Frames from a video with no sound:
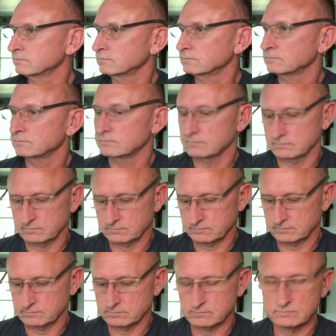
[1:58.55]

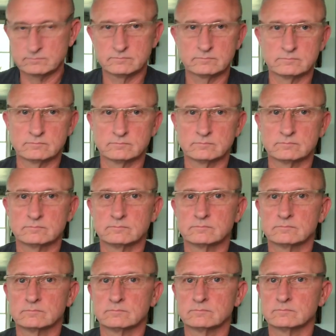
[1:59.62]

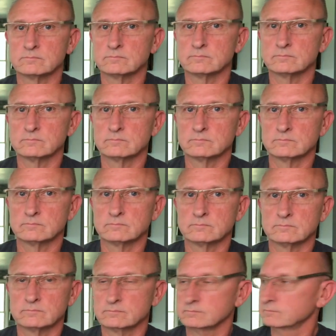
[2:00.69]

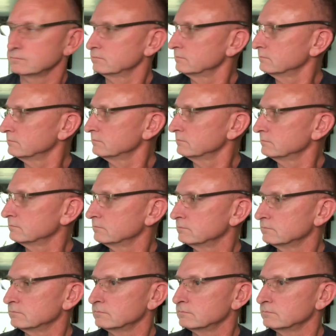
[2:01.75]
[no speech]